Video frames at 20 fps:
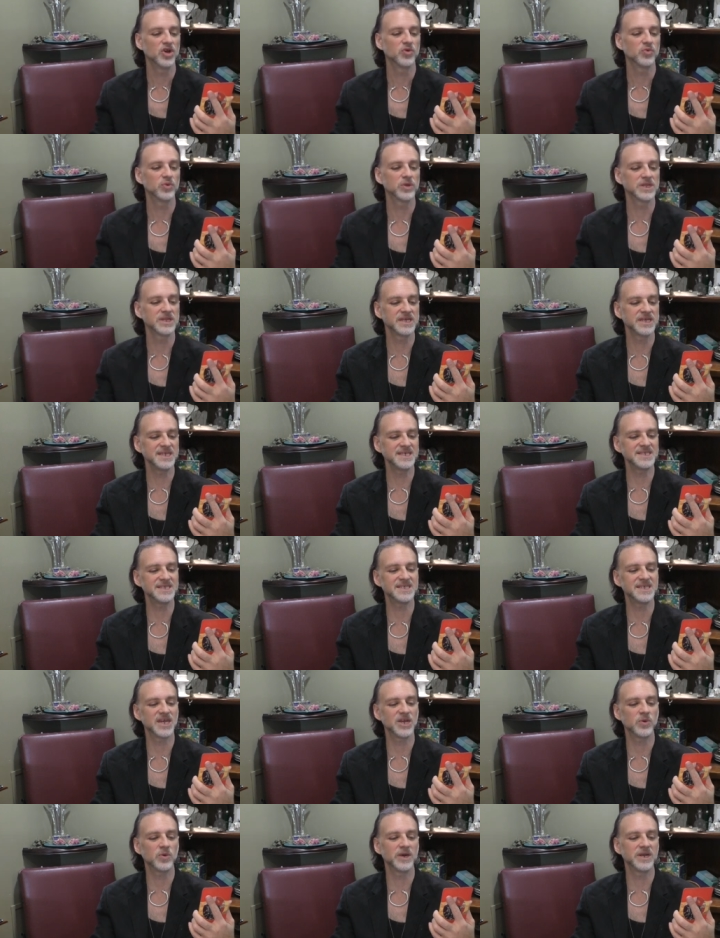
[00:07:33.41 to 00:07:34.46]

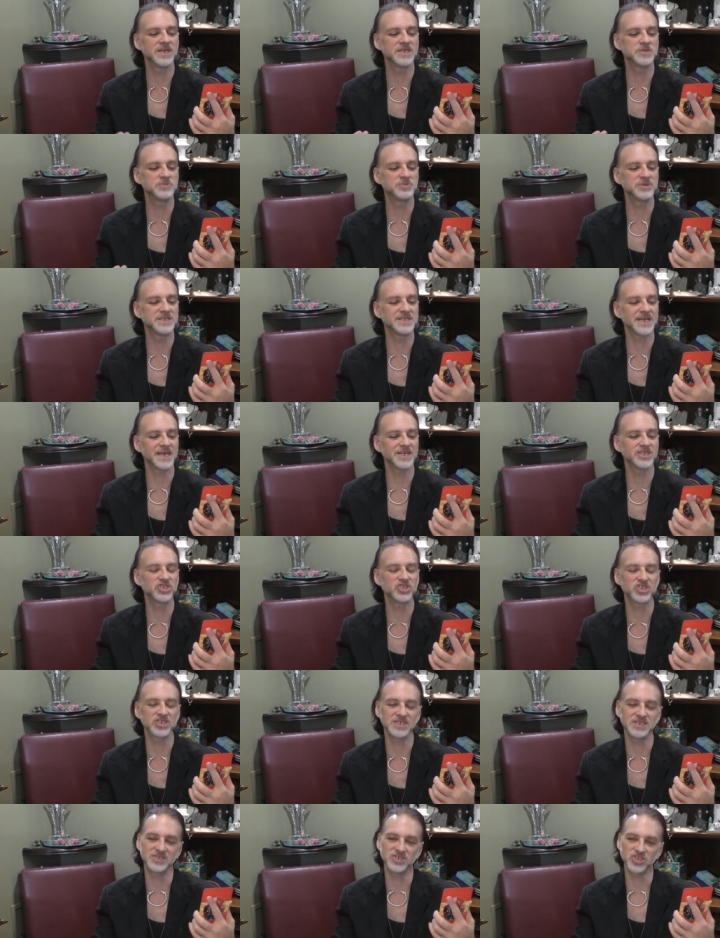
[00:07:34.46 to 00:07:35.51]
releasing what is
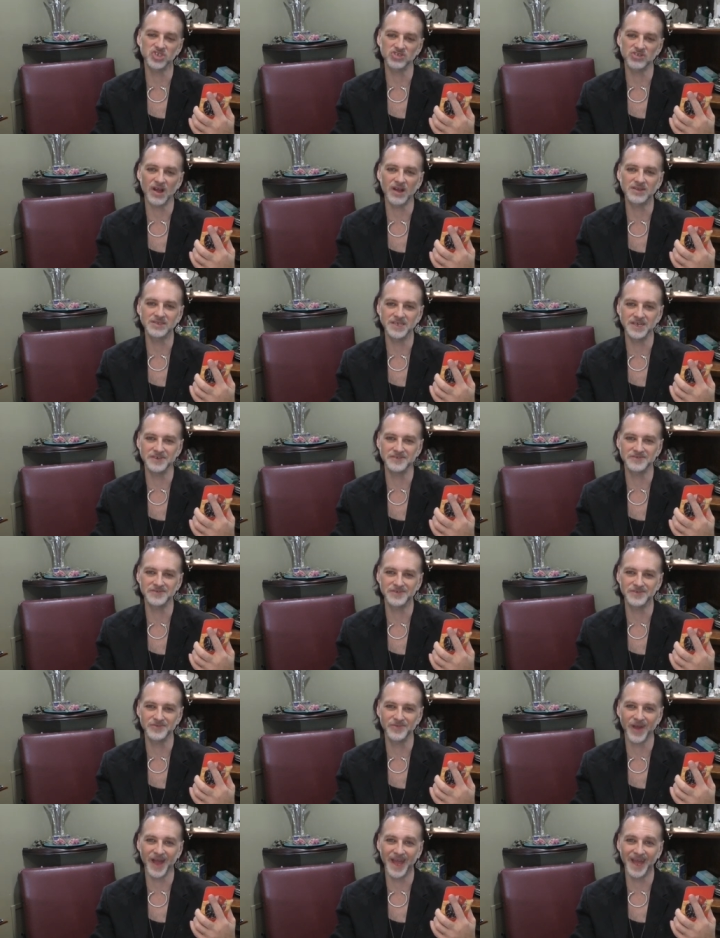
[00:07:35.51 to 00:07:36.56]
potentially destructive,
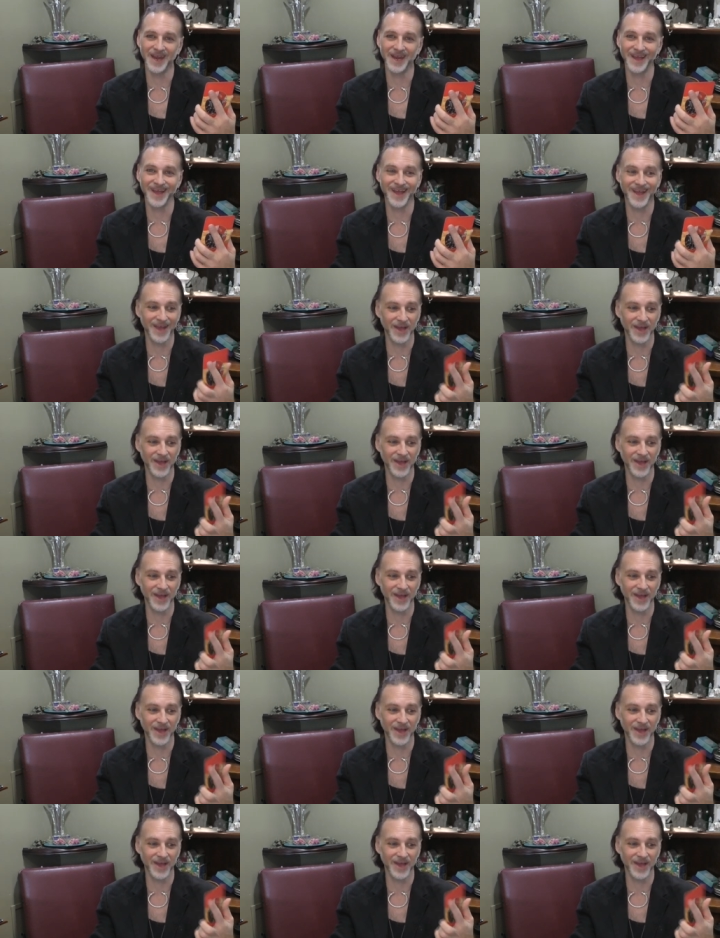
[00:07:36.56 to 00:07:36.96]
right?